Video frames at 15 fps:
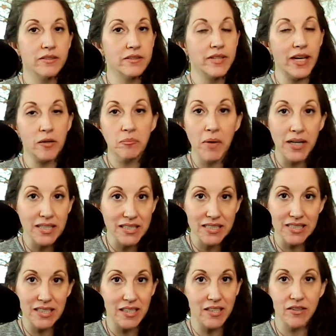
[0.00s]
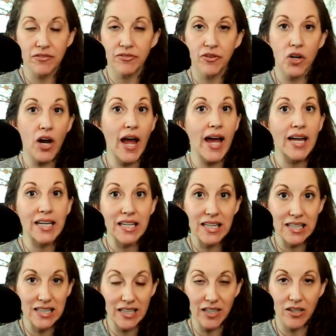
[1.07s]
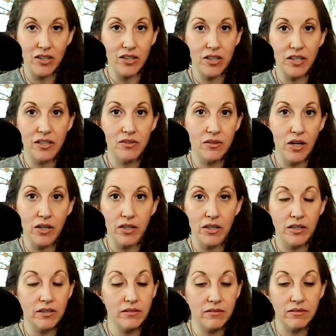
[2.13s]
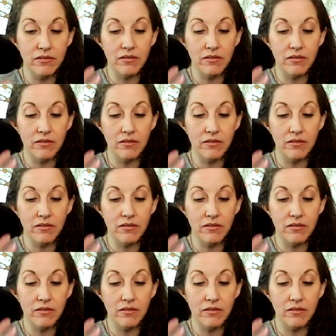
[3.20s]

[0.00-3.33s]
take medicine for anything on a on a